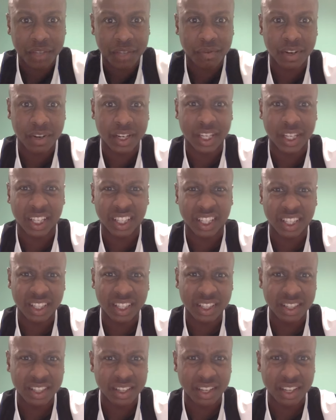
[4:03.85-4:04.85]
friendly.
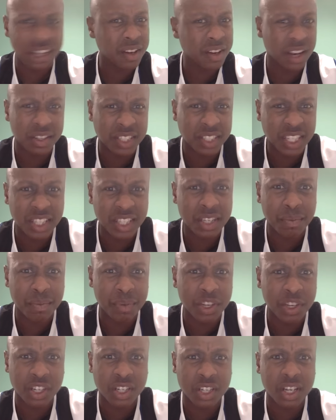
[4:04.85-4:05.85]
And I've seen the
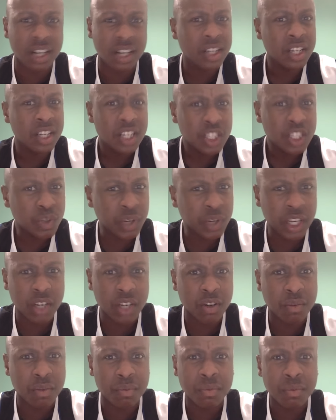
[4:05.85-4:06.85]
picture, tweeted
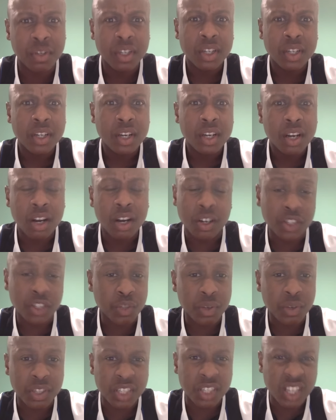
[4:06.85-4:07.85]
it on
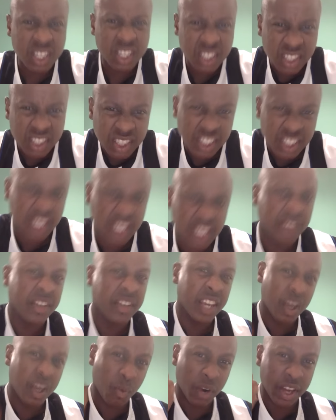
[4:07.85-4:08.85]
Twitter, giving
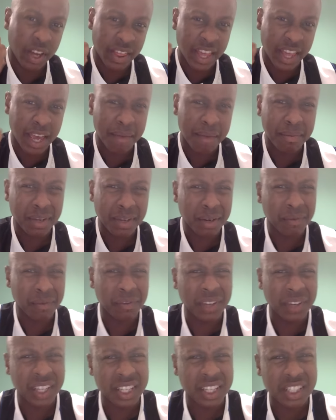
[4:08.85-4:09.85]
it one of them, and I'm
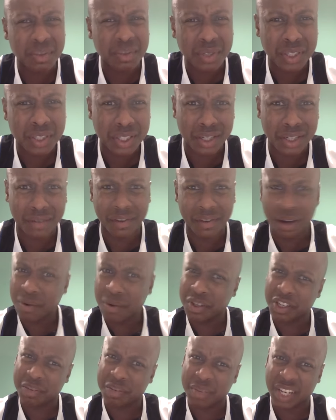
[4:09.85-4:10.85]
thinking to myself,
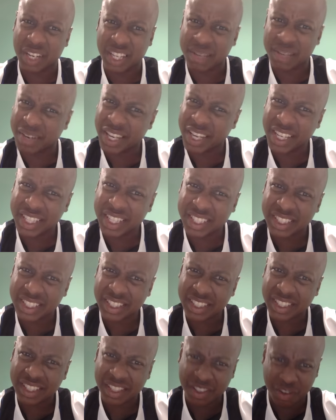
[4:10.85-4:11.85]
hold on a minute, mate.
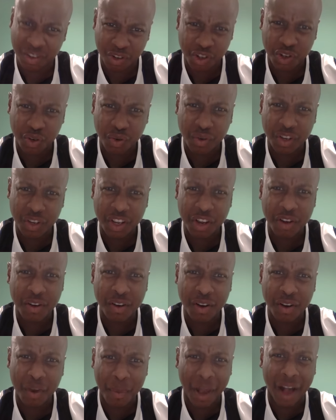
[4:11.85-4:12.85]
You sure
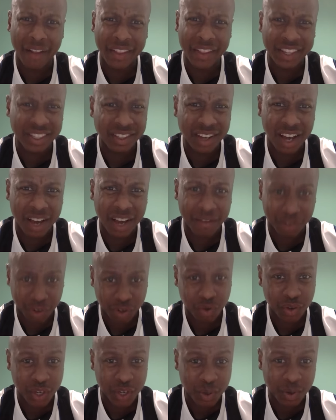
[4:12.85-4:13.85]
you're about this life? You
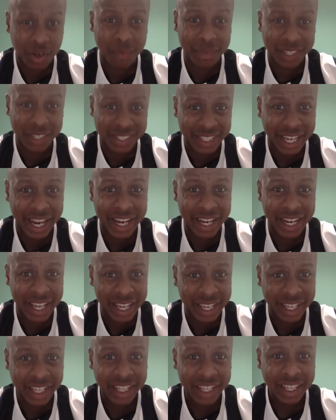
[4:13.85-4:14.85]
sure you want to be staying
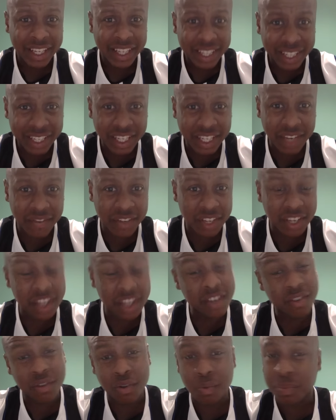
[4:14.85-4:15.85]
here and giving it
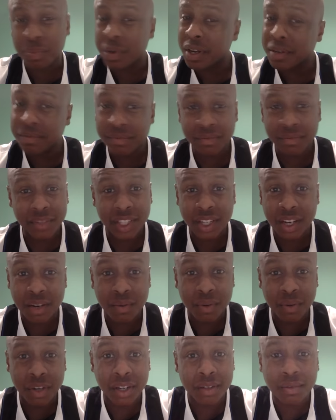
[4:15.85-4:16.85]
your all? But you
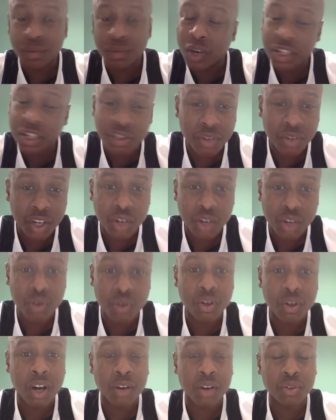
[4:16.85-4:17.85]
know what? Whilst you're in a
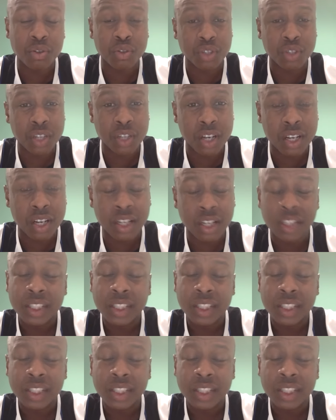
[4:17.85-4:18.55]
Newcastle shirt,